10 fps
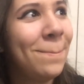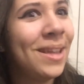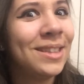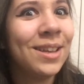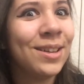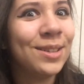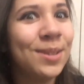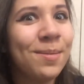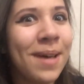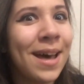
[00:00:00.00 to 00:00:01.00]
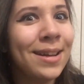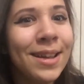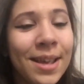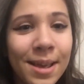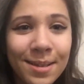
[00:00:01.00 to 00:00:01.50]
That sounded so bad.
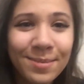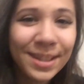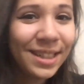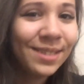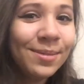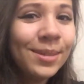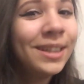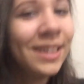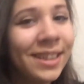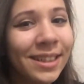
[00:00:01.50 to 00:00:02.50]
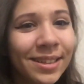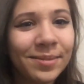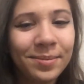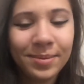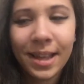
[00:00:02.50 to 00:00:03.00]
But good morning.
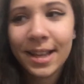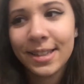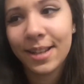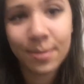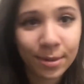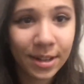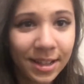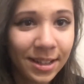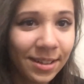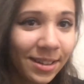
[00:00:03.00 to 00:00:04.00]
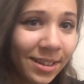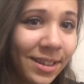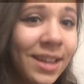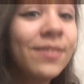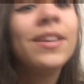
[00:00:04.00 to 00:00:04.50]
I say good morning or
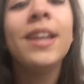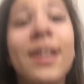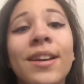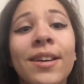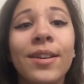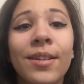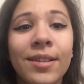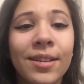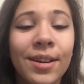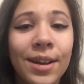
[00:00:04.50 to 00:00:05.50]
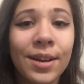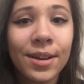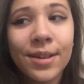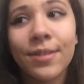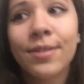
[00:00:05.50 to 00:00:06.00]
good evening
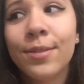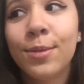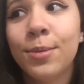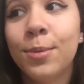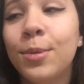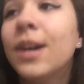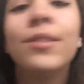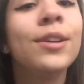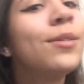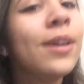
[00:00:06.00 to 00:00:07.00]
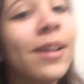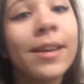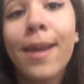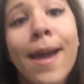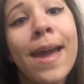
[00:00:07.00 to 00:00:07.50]
or wherever you are,
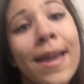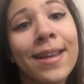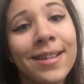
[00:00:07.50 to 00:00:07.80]
good night.